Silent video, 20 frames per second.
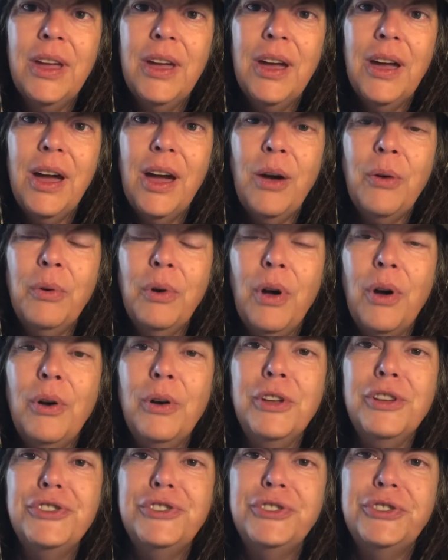I will
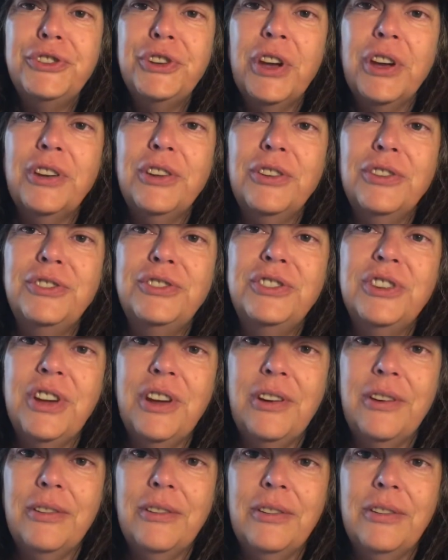always check your
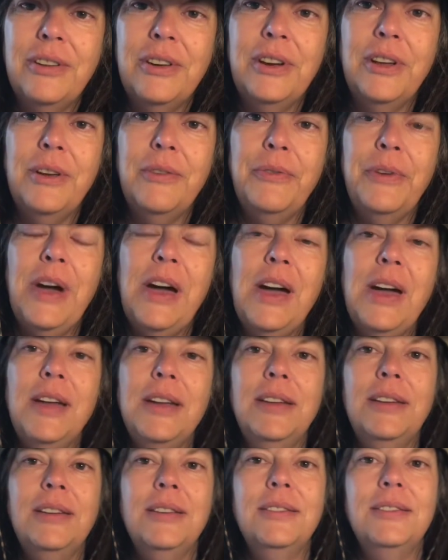channel, and if
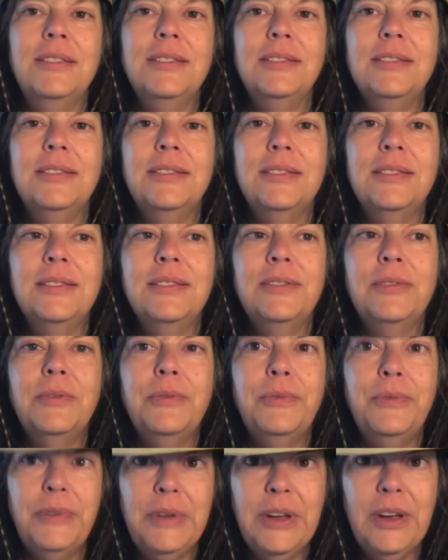I
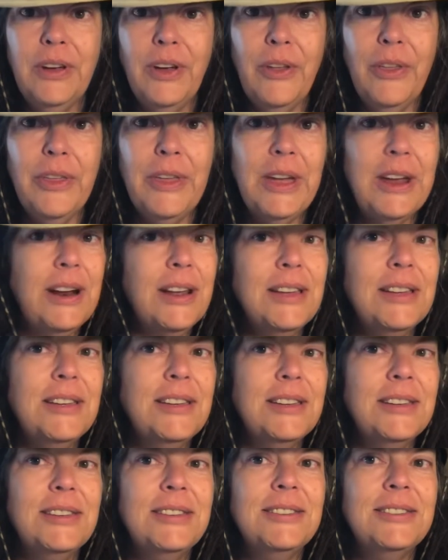feel that
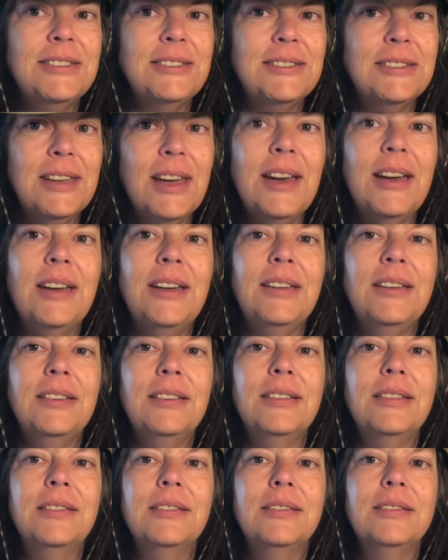it is not
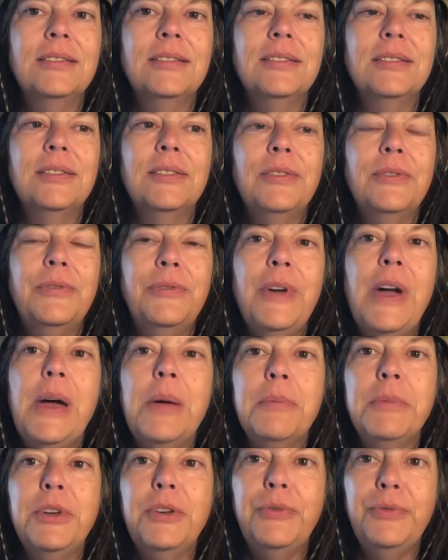
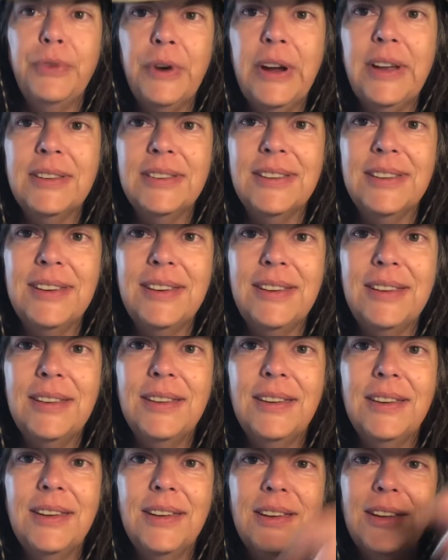family friendly,
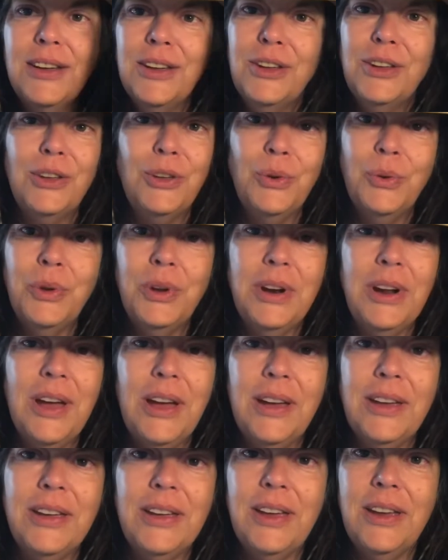you will
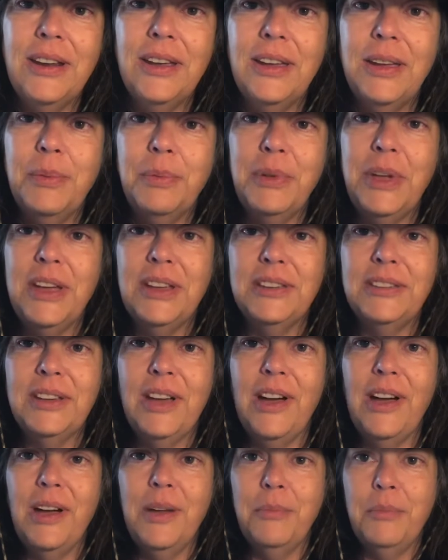not get a place
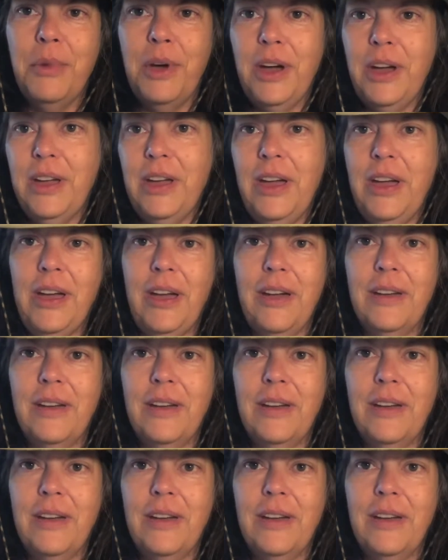on my hat.